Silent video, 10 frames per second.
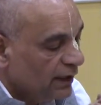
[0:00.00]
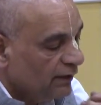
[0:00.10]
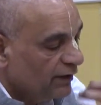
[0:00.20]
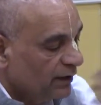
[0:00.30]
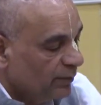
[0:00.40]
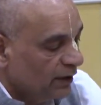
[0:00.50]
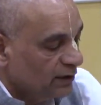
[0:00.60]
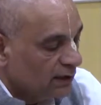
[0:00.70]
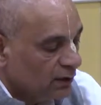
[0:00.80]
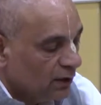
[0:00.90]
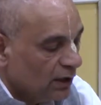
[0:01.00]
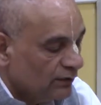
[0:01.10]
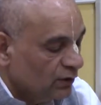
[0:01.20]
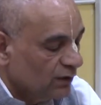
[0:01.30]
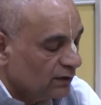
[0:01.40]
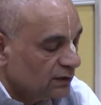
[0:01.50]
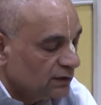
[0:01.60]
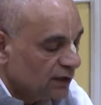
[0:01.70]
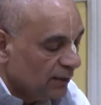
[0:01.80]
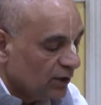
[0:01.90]
and when he breathes out, a lot of
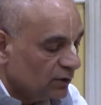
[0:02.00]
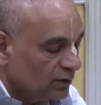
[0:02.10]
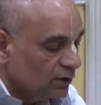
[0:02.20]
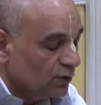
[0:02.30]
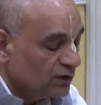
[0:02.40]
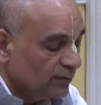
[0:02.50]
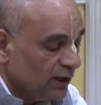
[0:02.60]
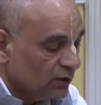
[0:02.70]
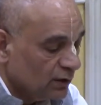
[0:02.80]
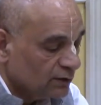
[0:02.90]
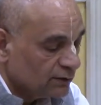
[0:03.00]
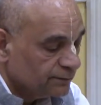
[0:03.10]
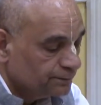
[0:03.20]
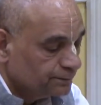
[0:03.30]
universes come out through his mouth also.